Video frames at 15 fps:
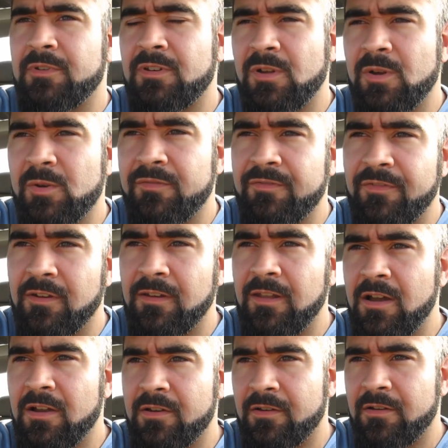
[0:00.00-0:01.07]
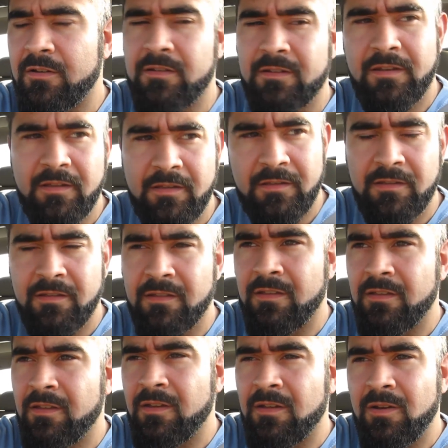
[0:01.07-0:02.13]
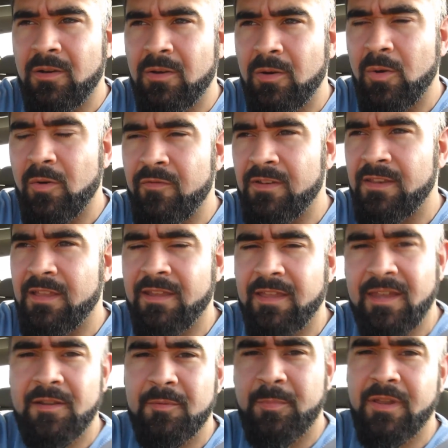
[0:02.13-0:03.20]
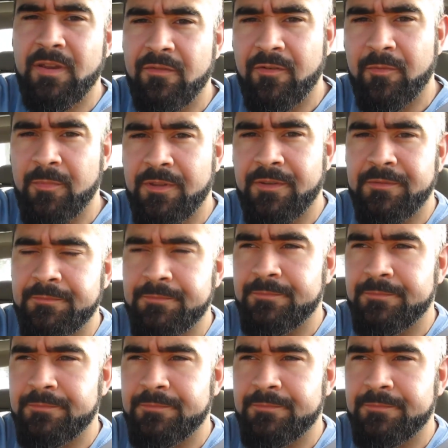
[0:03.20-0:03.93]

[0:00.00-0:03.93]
gonna go to Foot Locker and uh, hopefully I get a pair for me.